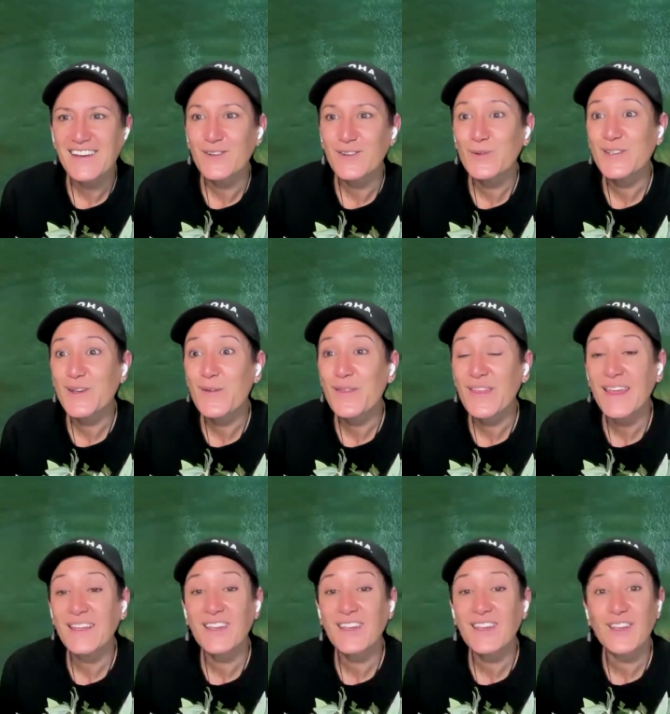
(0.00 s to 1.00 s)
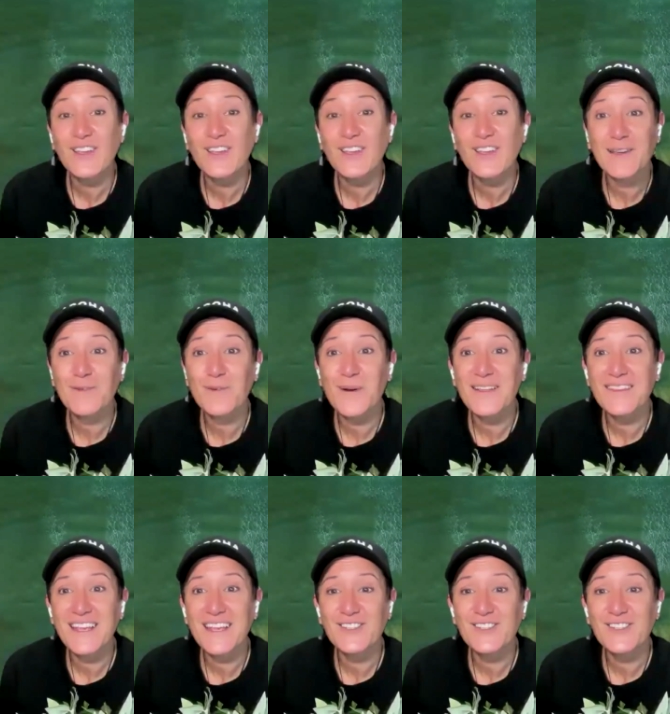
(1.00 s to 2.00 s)
And also thank you to
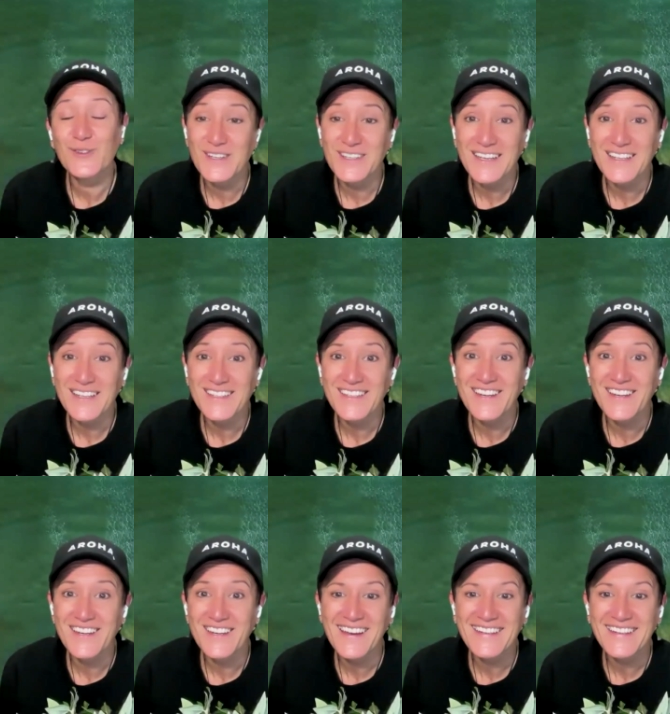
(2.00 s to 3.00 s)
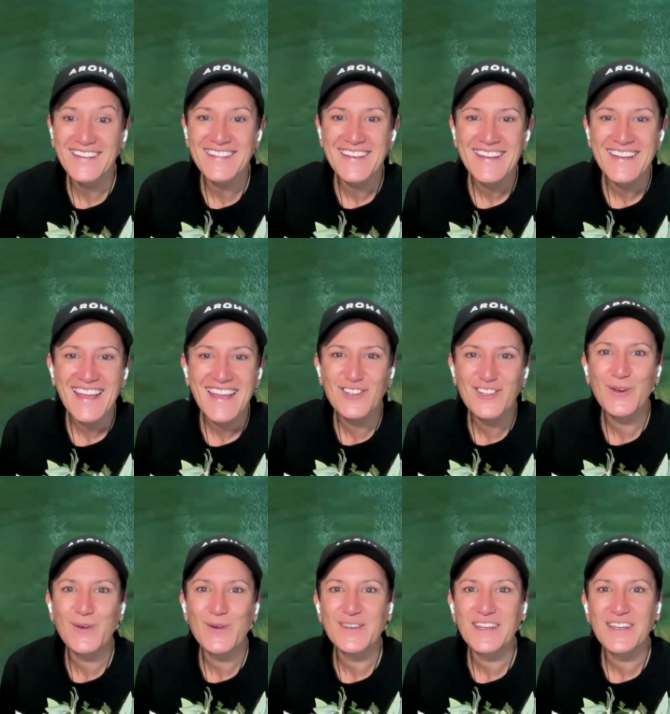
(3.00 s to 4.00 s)
everyone that joined us tonight
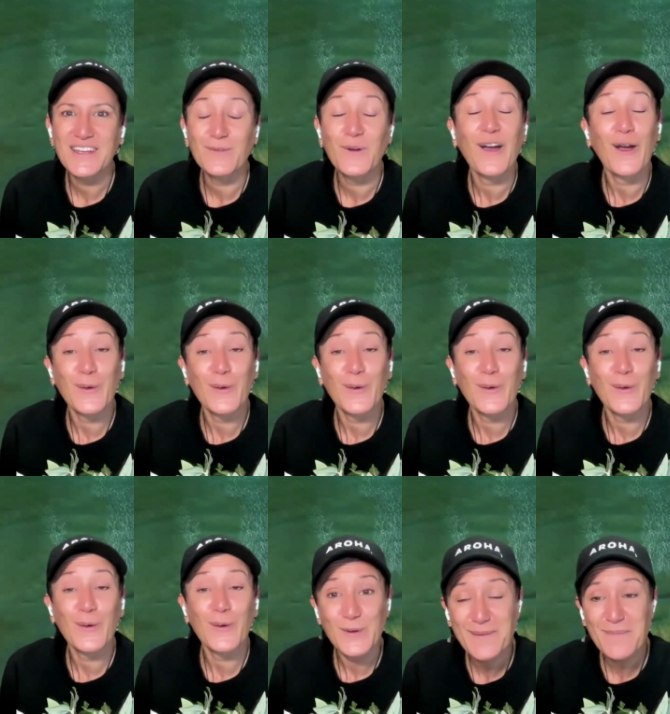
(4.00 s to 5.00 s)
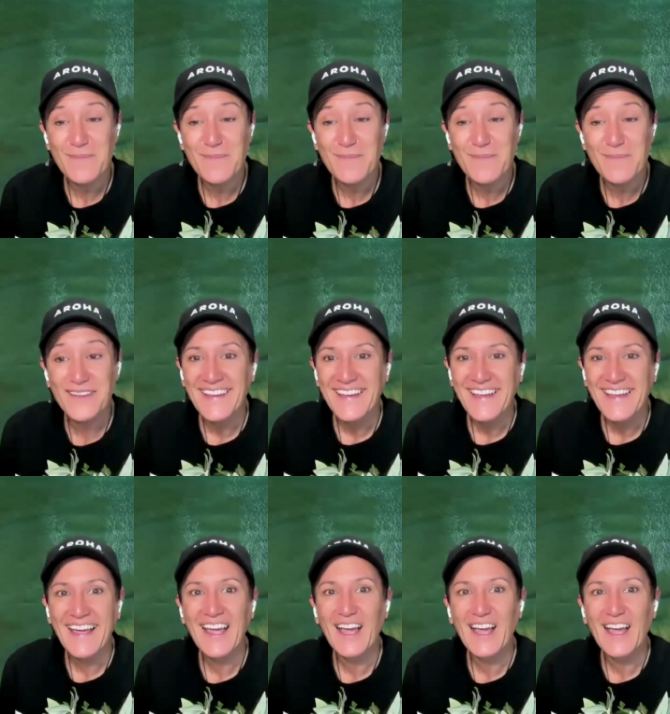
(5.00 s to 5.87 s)
and tuned in. I hope you learned something.